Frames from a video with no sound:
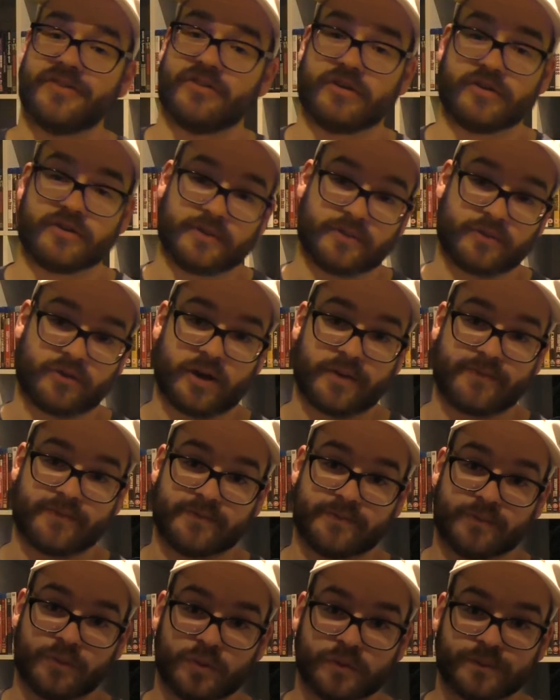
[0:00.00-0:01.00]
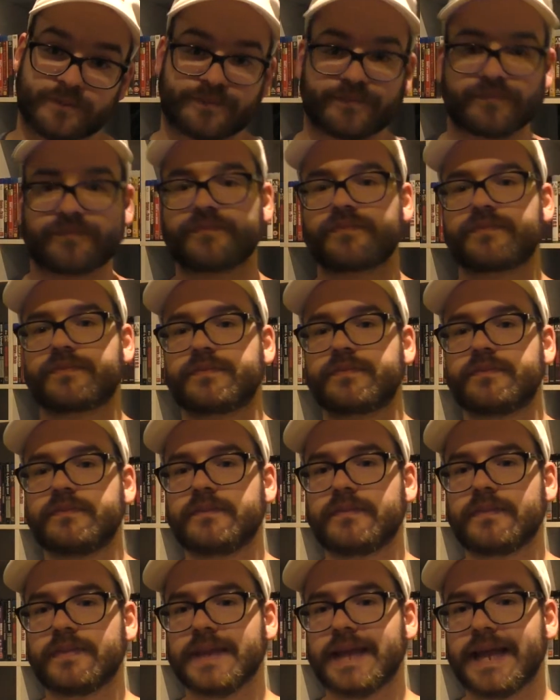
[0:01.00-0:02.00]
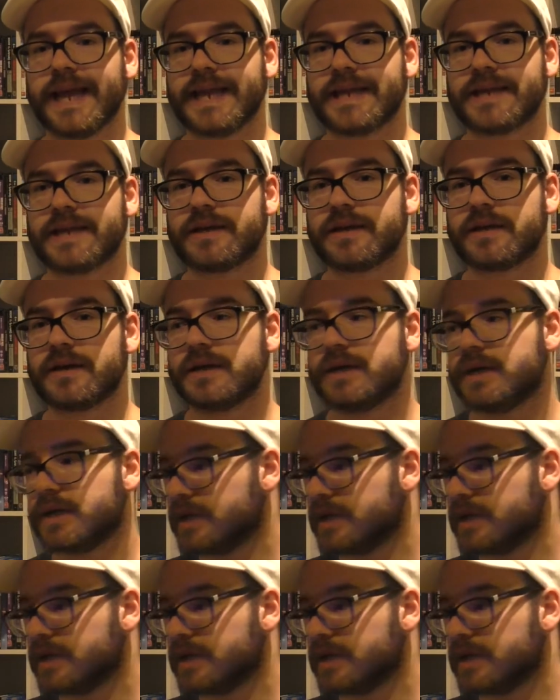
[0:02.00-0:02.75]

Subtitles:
share, and subscribe for more. And